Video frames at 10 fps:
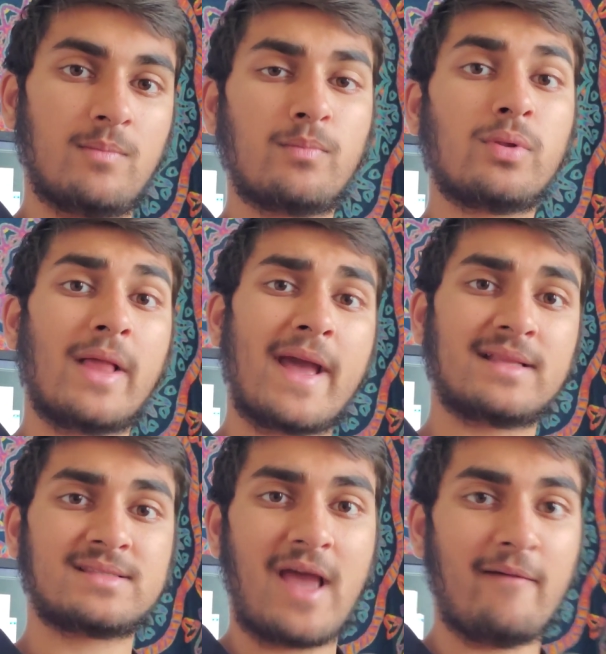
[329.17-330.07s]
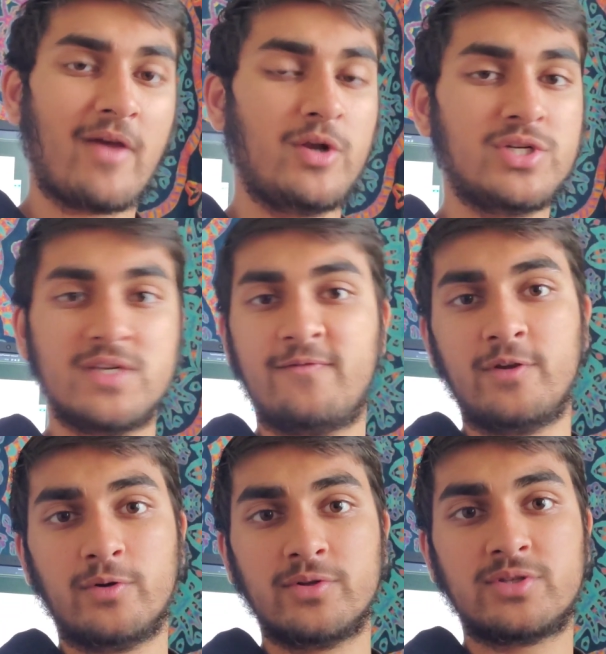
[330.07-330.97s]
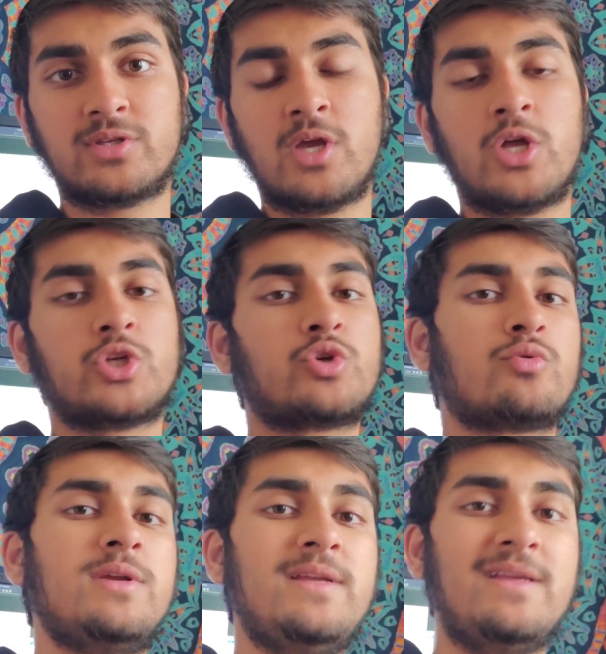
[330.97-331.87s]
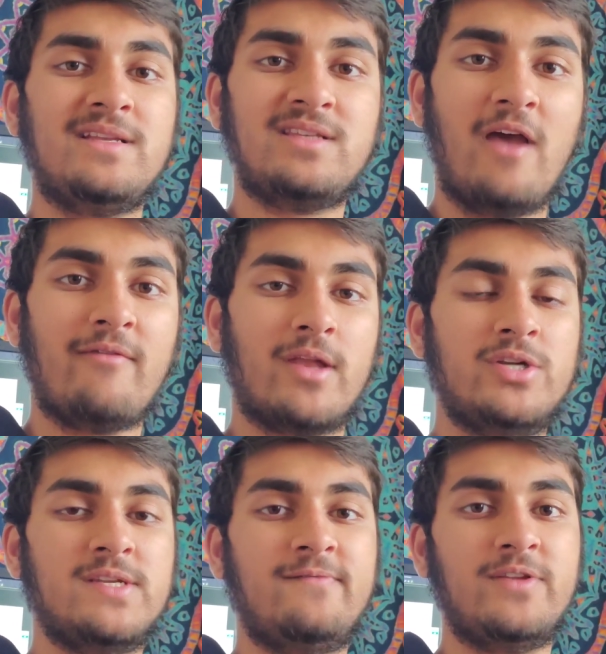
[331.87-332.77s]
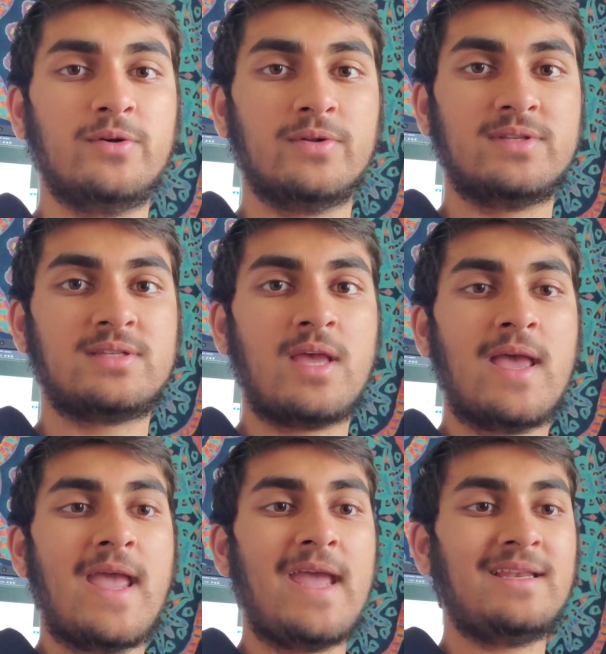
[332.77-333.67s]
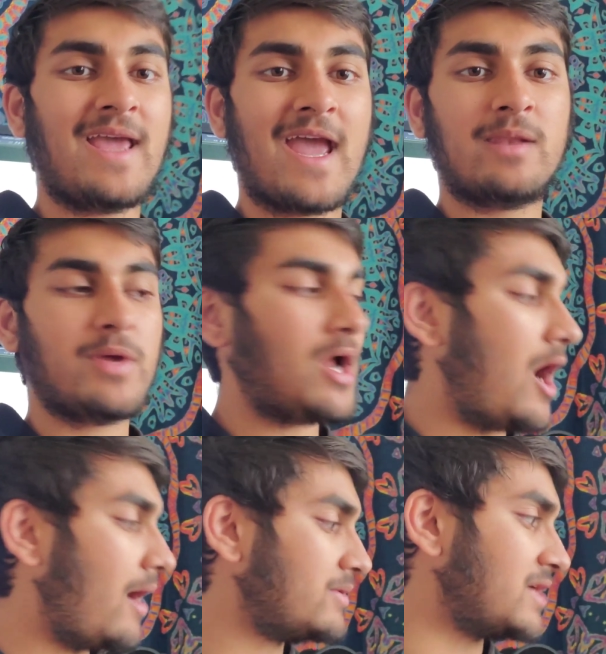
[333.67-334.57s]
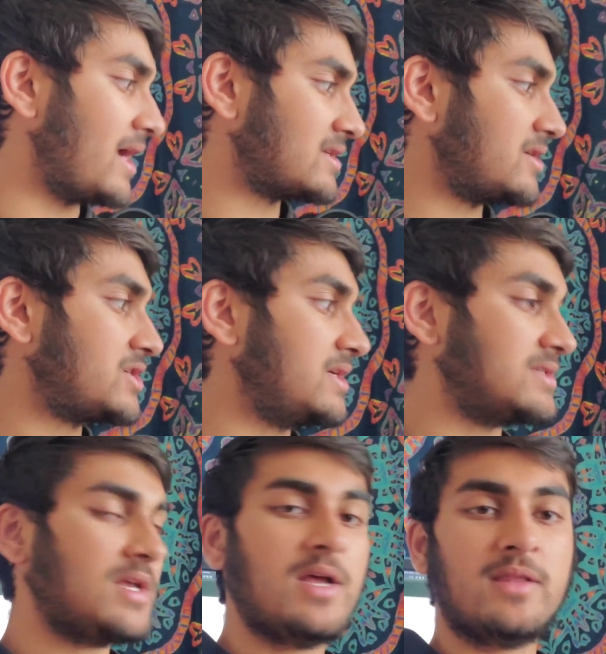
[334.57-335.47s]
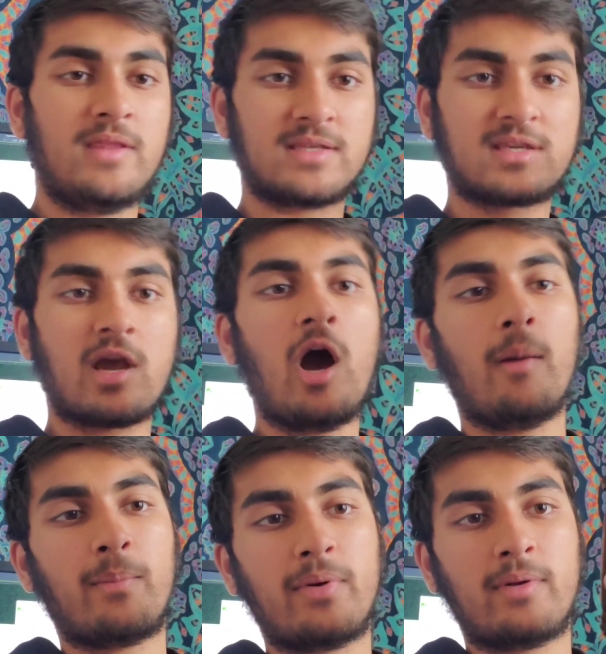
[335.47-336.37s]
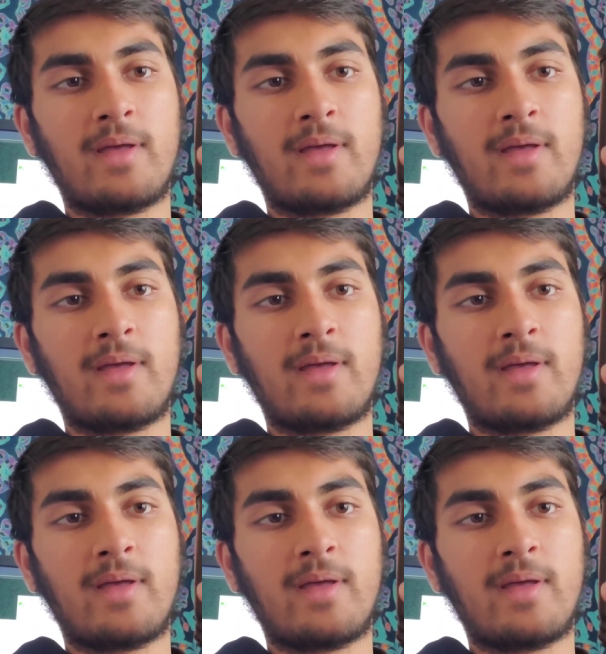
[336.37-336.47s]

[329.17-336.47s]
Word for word: Plants have energy fields, trees have energy fields, inanimate objects, such as this cup,